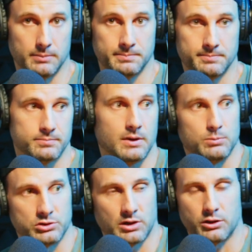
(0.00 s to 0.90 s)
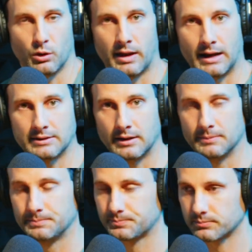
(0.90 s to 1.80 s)
I'm just going to throw that out there.
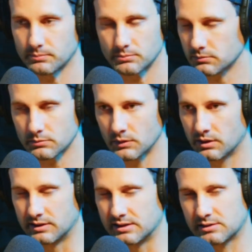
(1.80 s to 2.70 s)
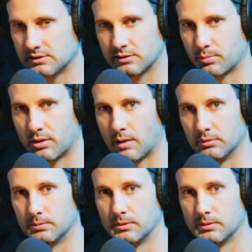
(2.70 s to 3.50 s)
The disc isn't the problem.